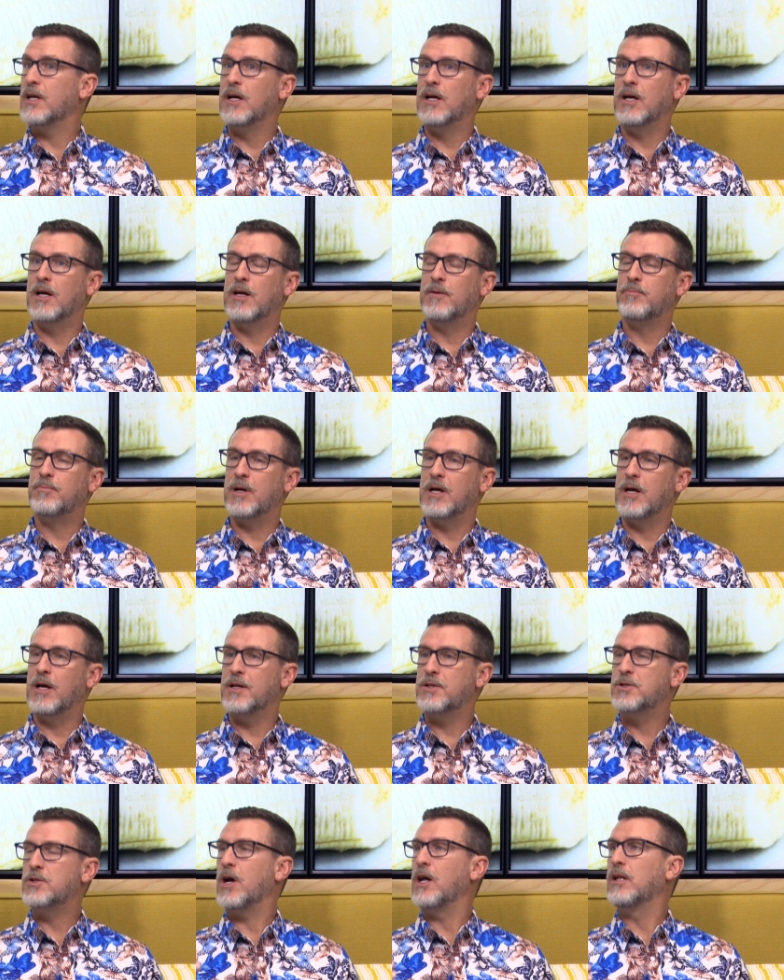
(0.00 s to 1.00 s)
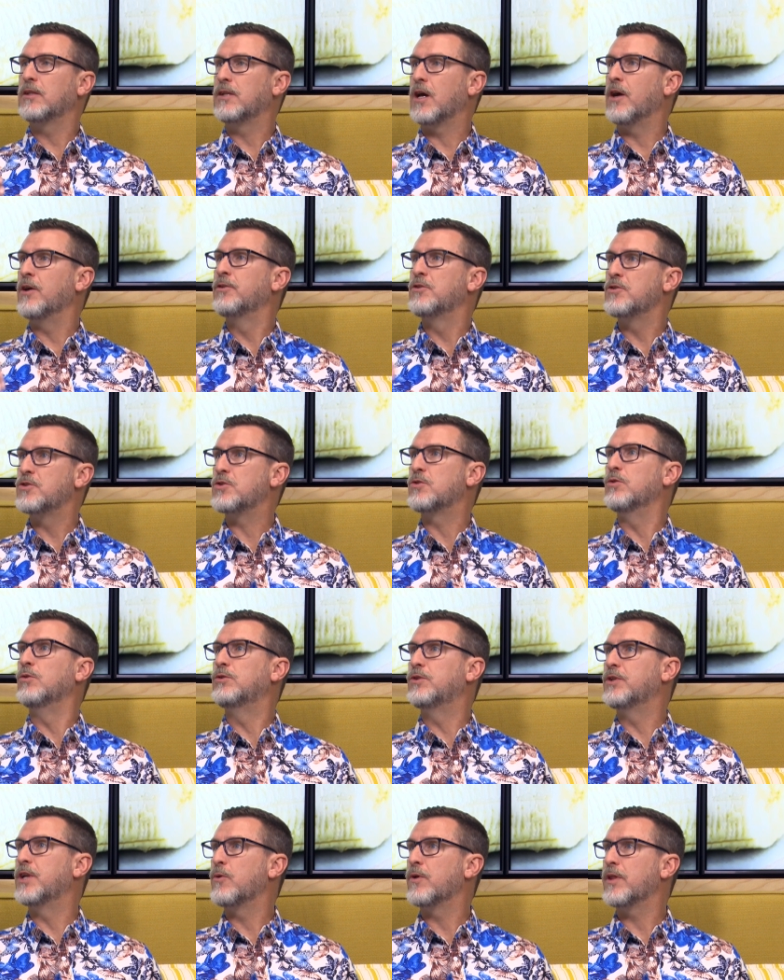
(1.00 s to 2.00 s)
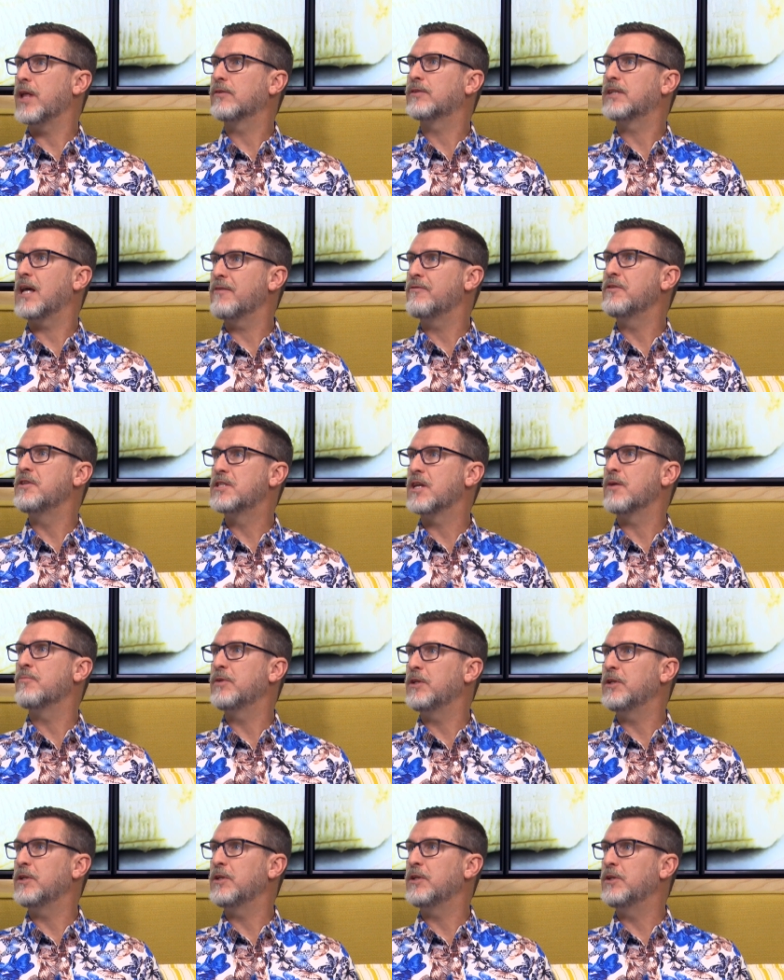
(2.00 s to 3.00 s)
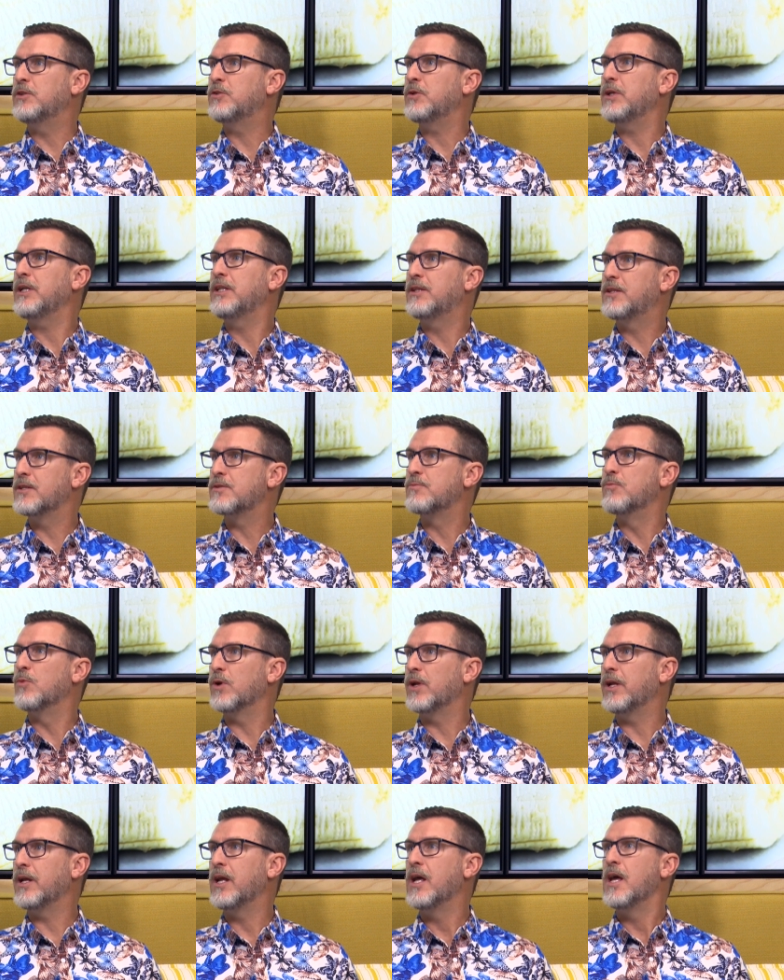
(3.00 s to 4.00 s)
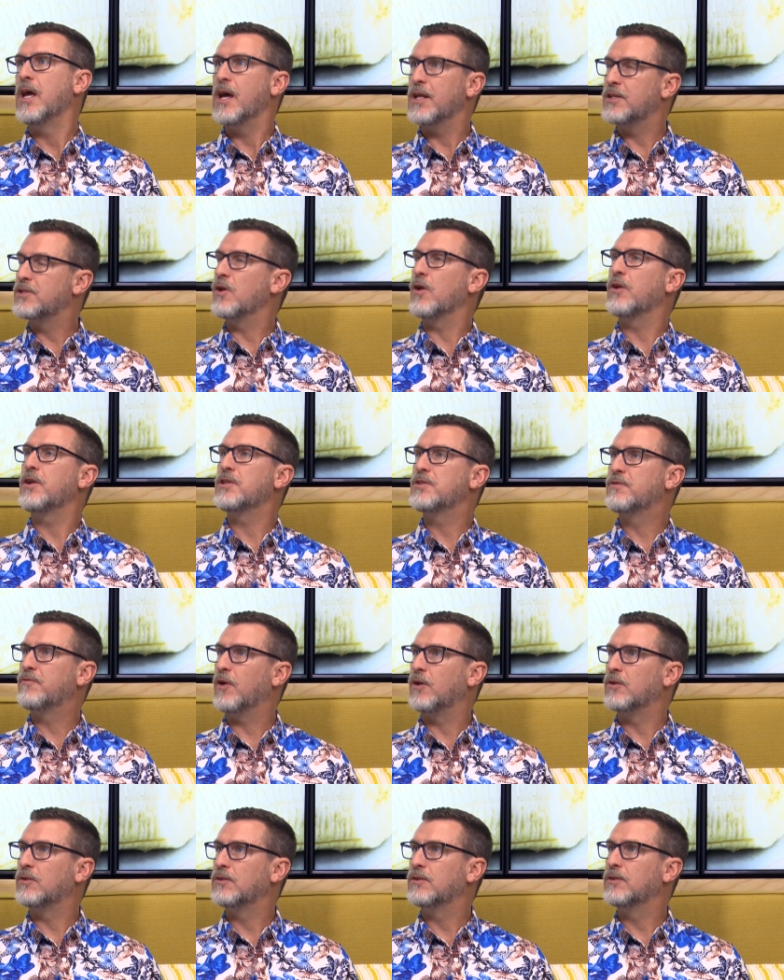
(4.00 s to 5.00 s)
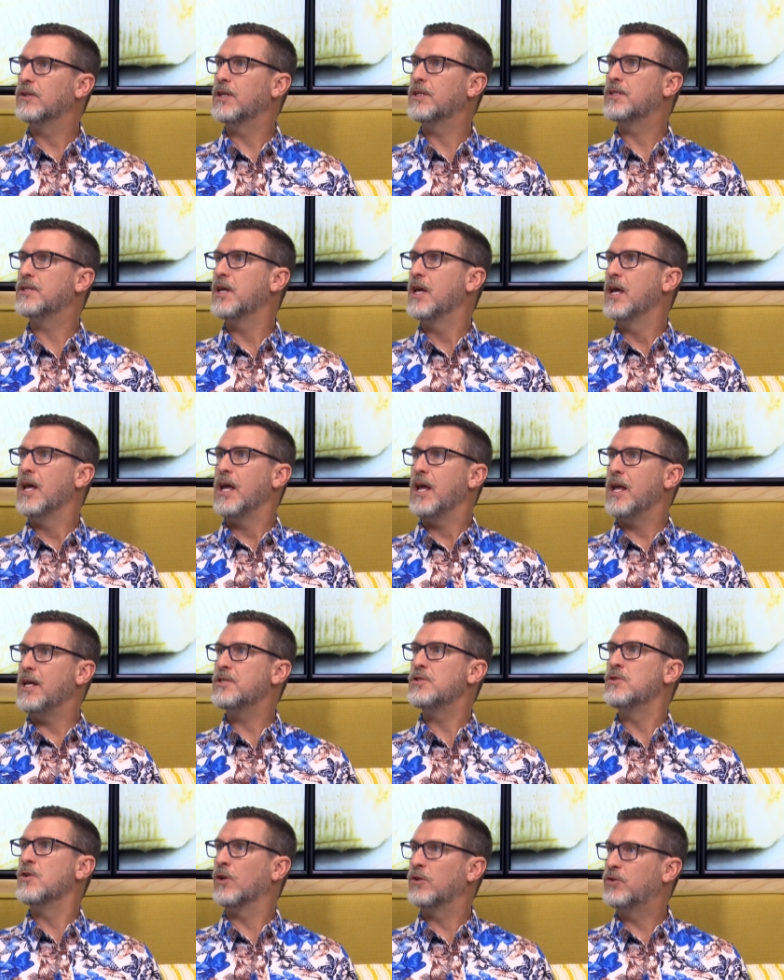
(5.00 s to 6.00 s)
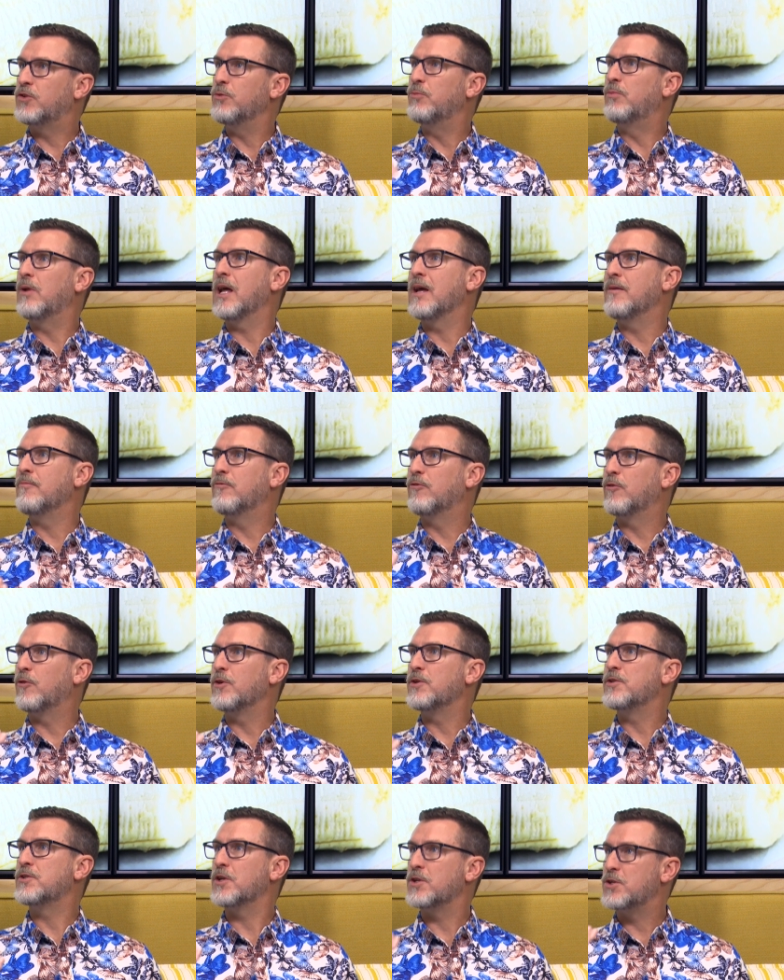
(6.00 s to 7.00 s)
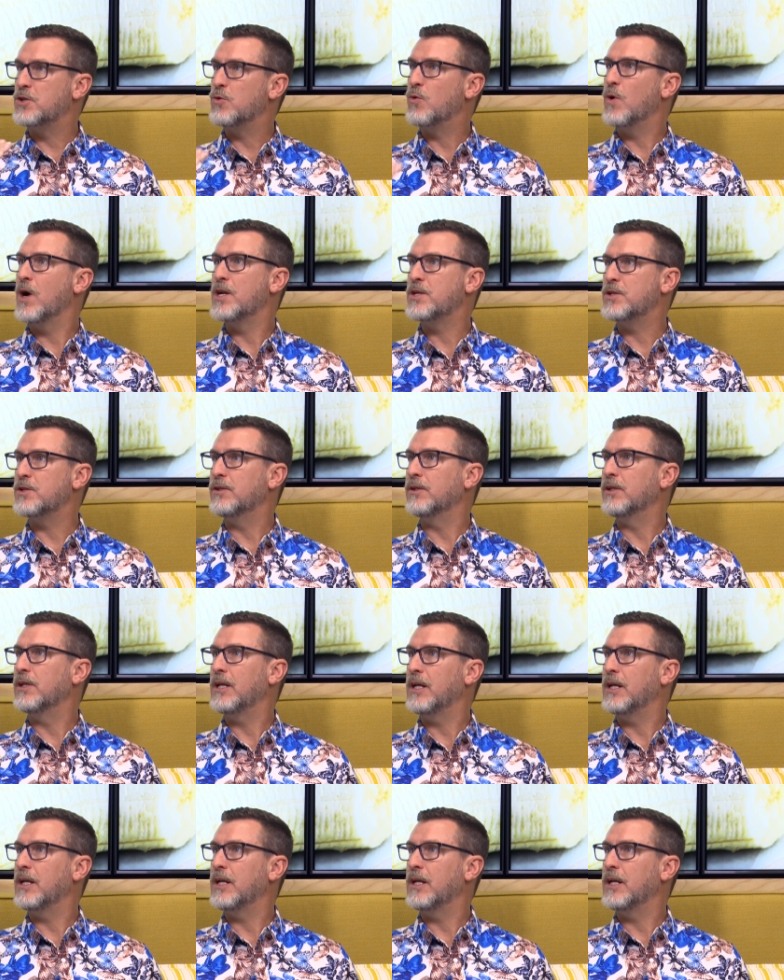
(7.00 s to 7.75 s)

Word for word: a, a, child going to school today without having something to eat this morning, it's not his fault. It, he's not to blame for his situation.